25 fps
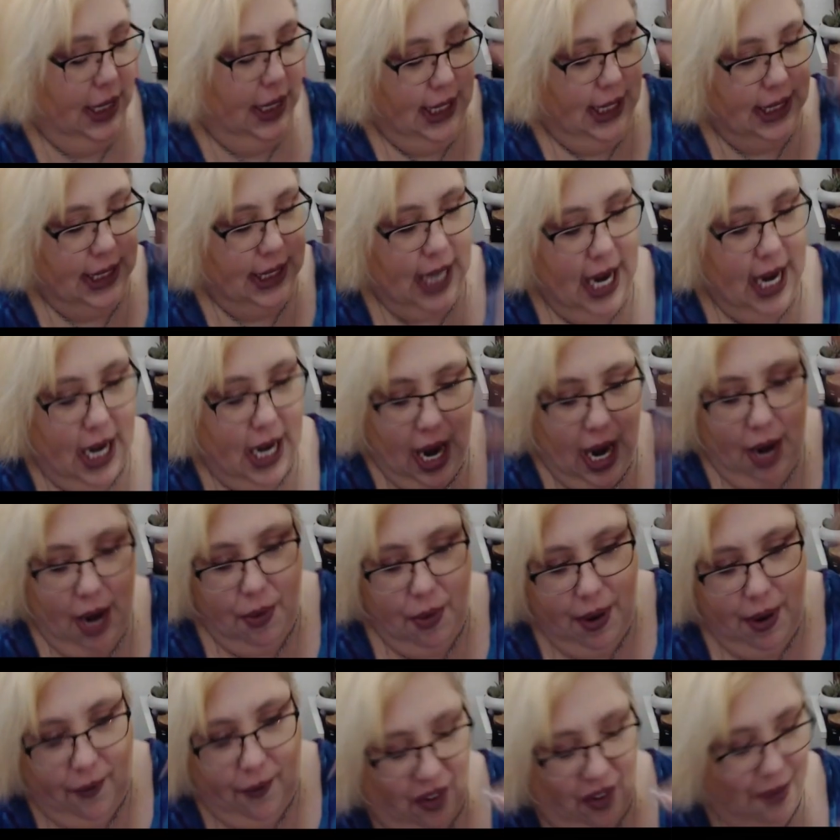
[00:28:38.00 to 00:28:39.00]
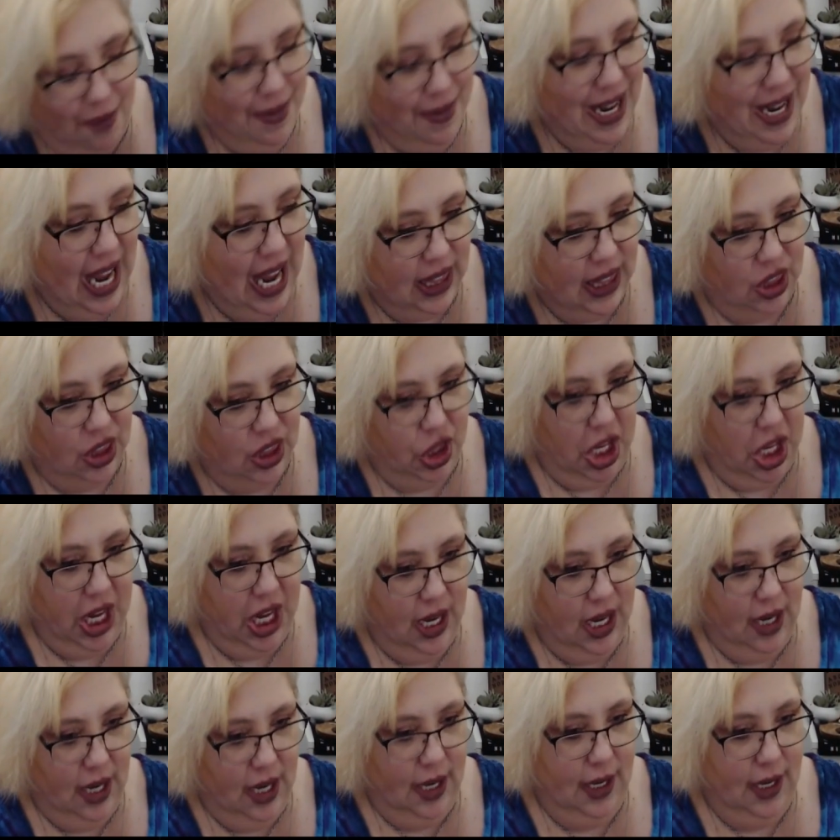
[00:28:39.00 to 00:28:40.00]
like, I went from
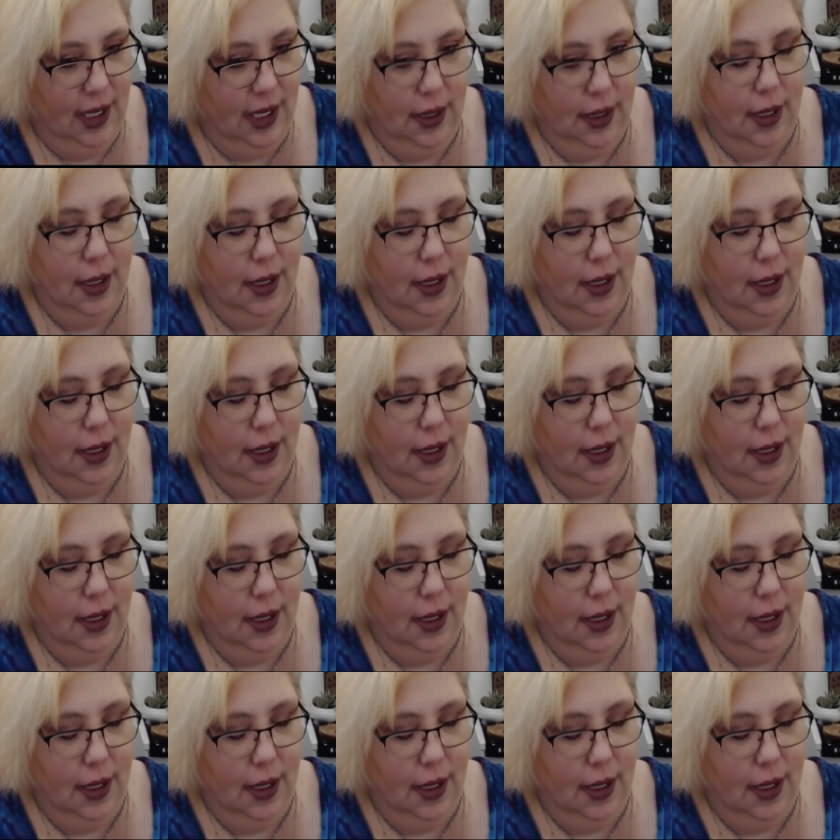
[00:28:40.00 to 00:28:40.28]
nothing.